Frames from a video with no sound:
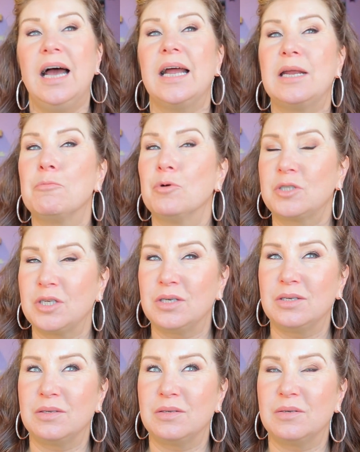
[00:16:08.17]
And it
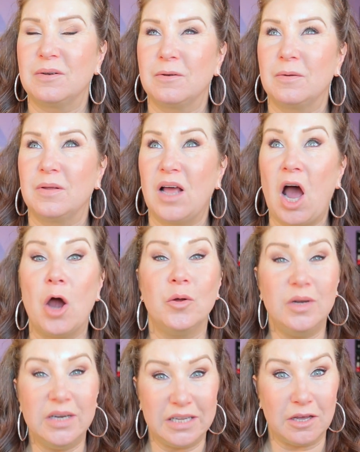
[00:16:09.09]
wasn't
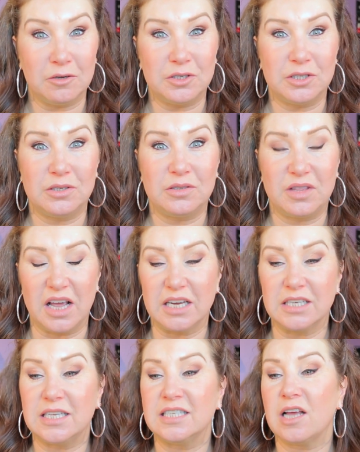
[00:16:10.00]
only those things,